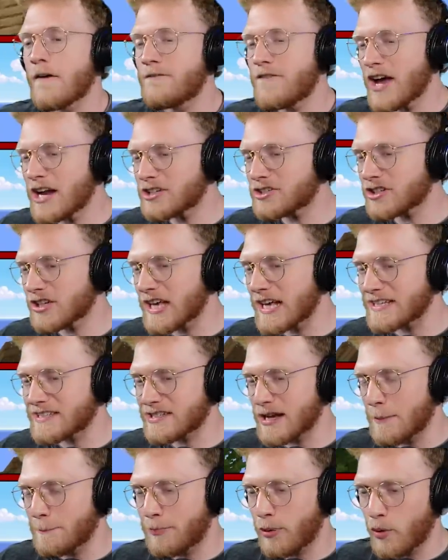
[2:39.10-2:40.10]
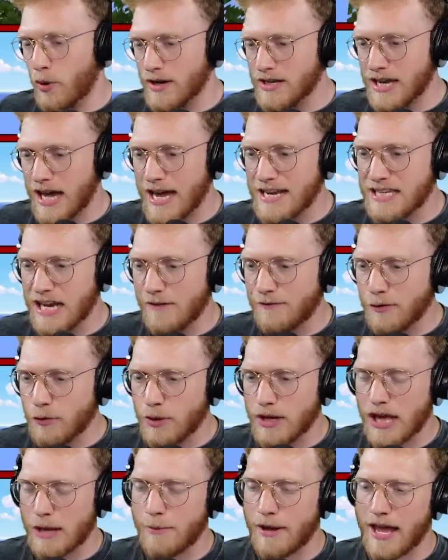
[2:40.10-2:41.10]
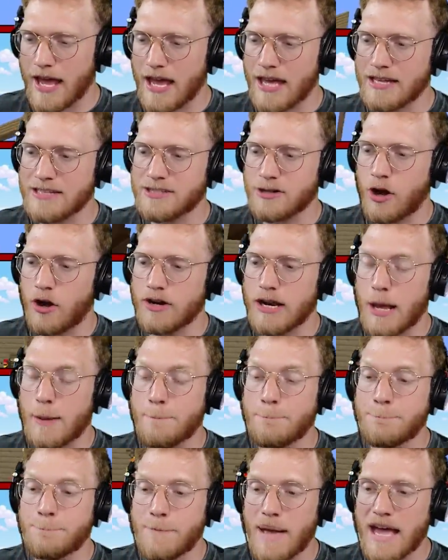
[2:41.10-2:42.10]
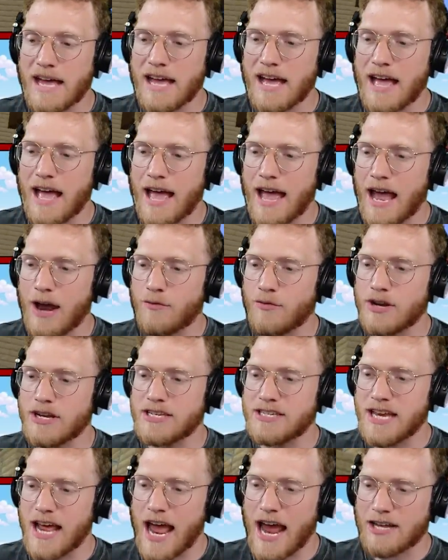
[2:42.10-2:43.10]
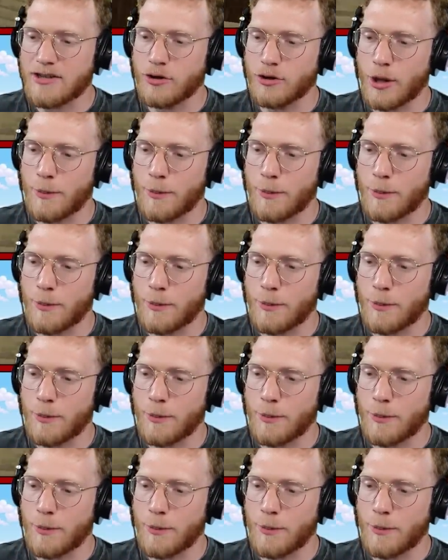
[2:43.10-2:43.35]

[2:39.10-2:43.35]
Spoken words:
eventually at some point, I definitely want to get my hands on a Mega Aerodactyl.